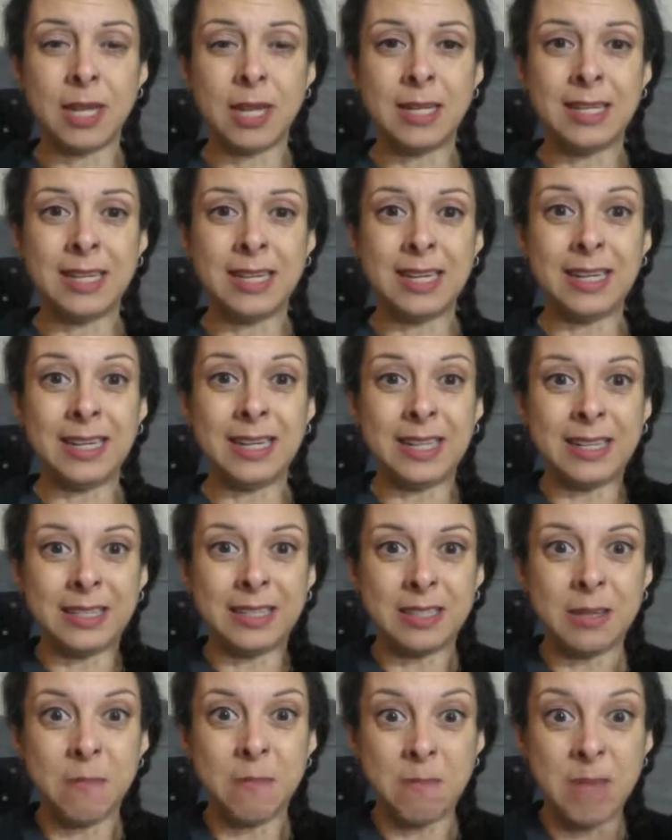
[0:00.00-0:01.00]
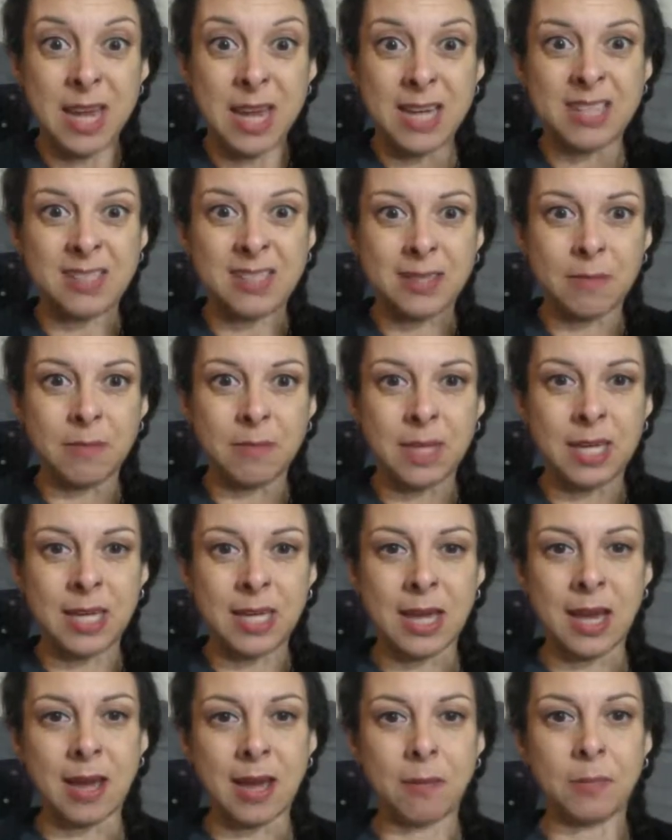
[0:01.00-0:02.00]
needing to make something
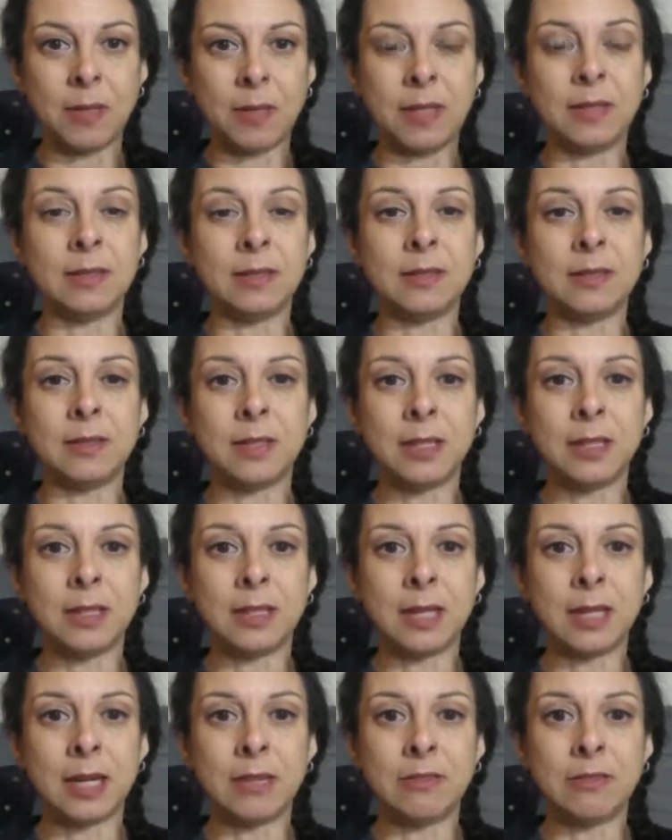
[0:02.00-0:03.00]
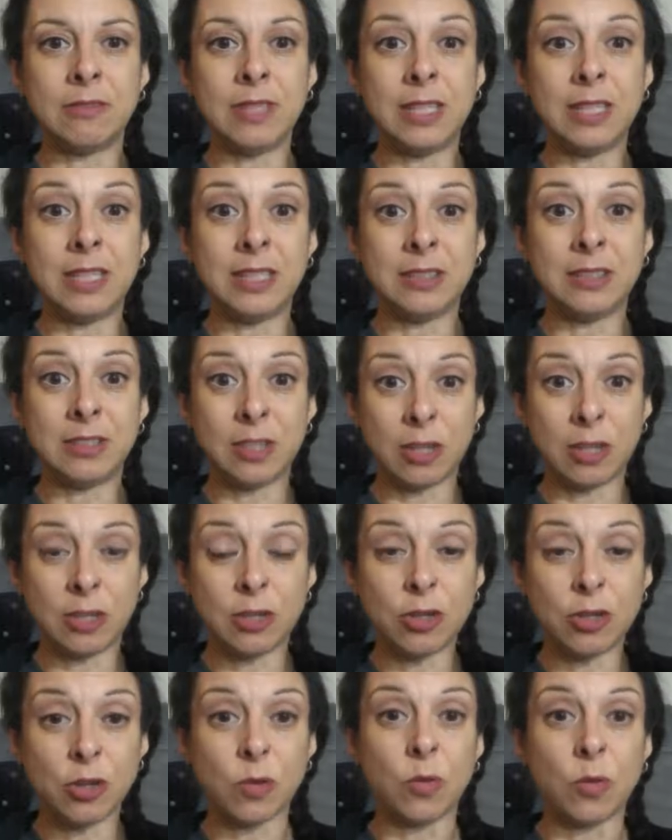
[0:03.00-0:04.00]
happen, kind of needing to
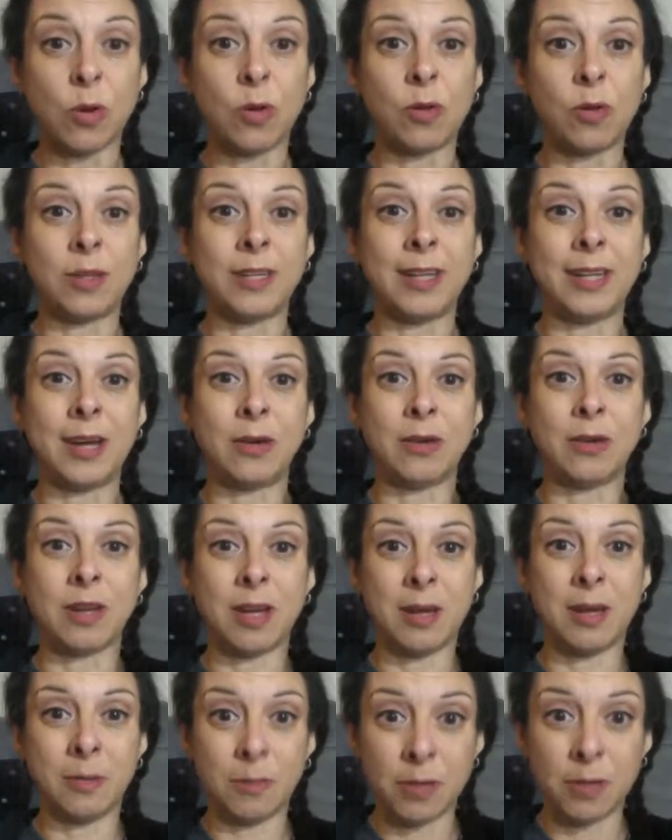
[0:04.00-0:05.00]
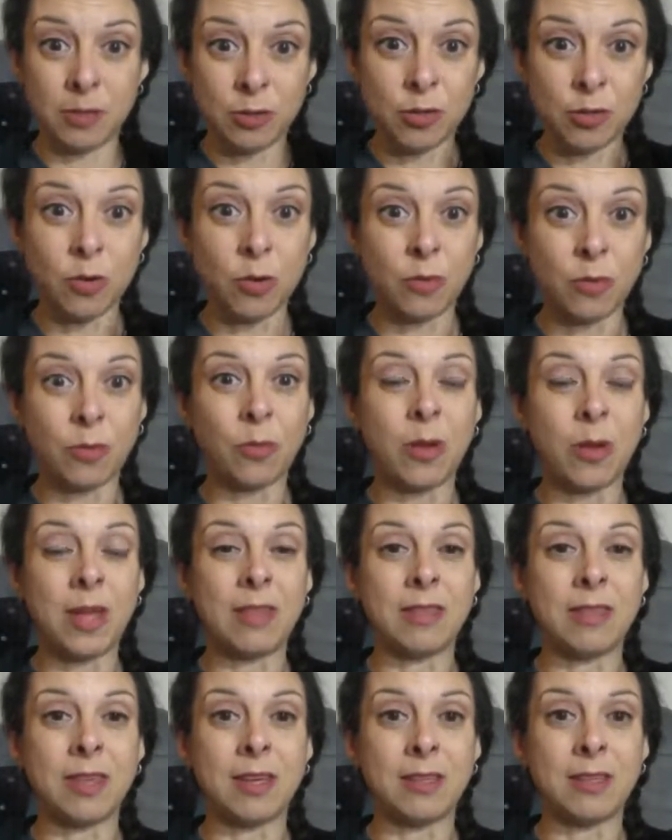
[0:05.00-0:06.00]
control an outcome, control the way
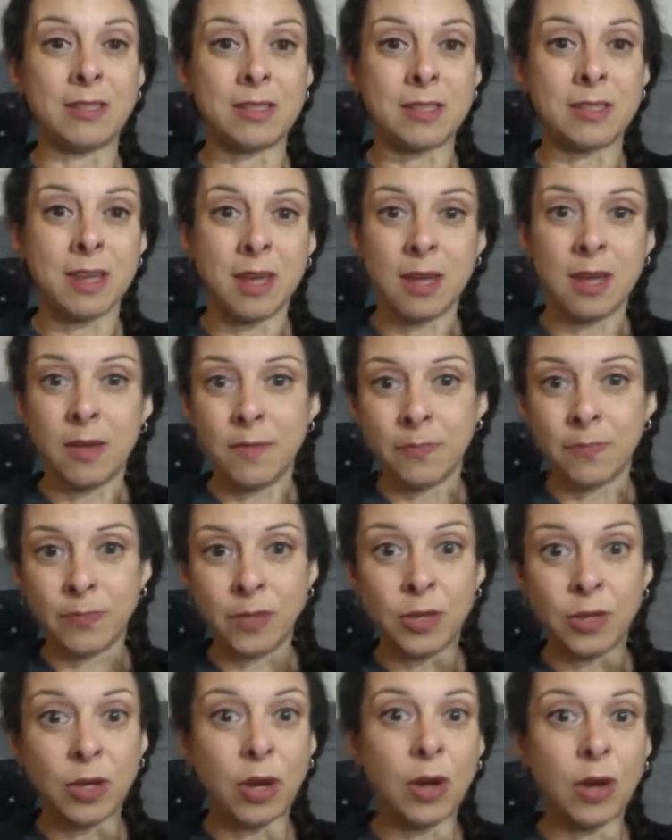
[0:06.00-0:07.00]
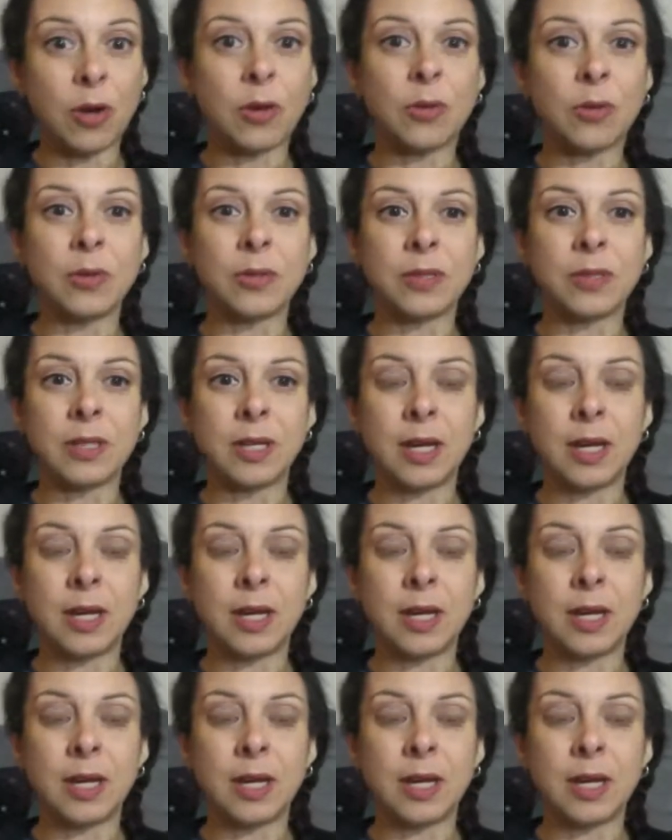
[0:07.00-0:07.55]
things go,